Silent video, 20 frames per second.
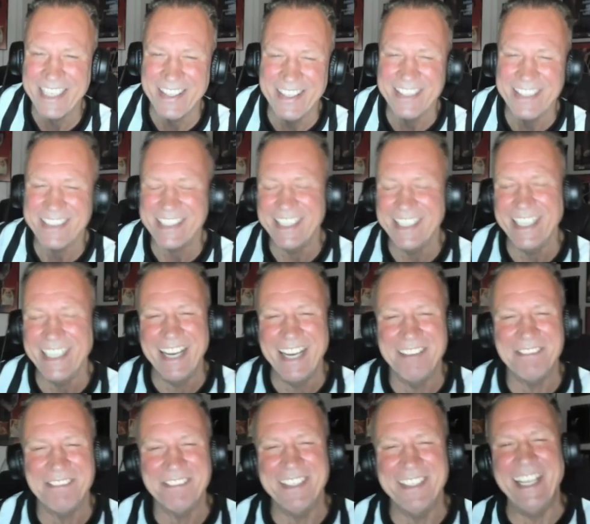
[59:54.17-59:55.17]
Austin
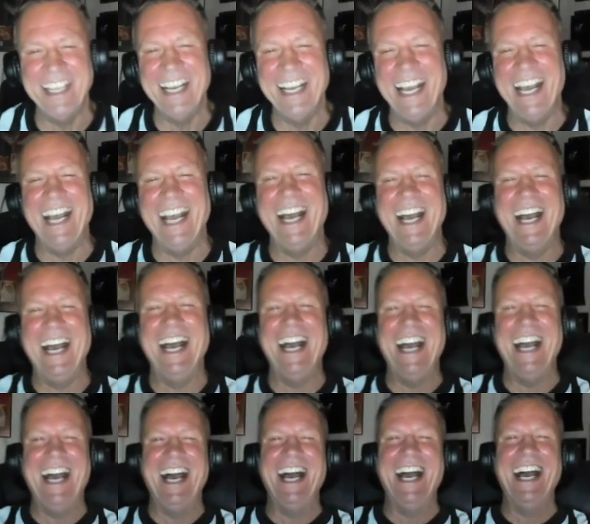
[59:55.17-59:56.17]
laughing. So,
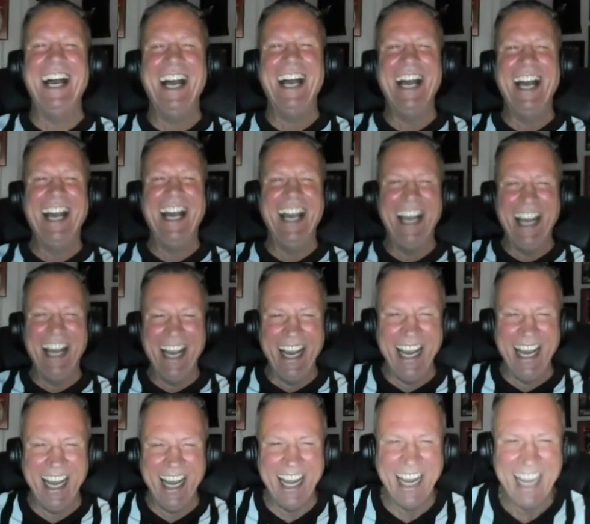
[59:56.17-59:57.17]
Mike, you go through
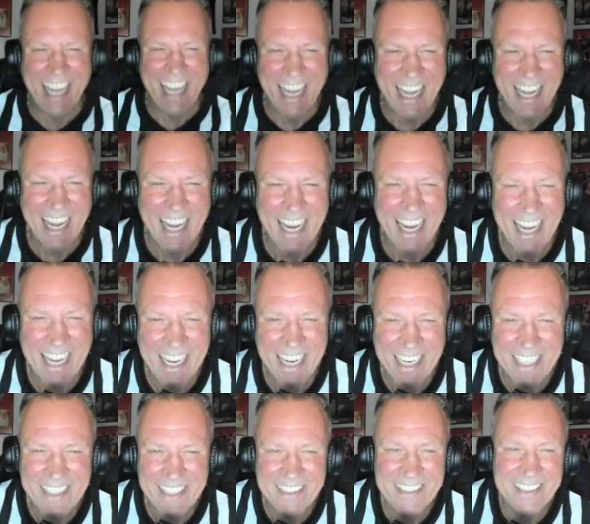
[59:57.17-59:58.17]
the curtain,
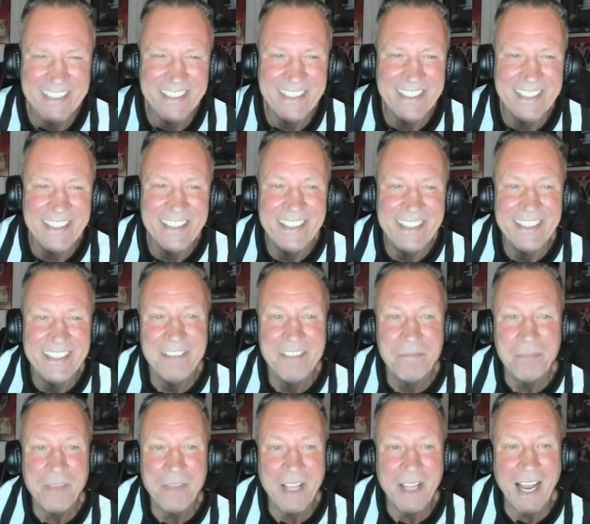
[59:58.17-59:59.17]
and
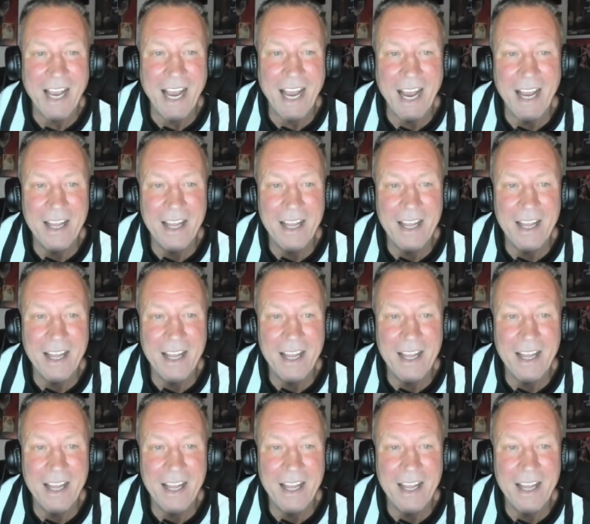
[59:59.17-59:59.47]
what happens?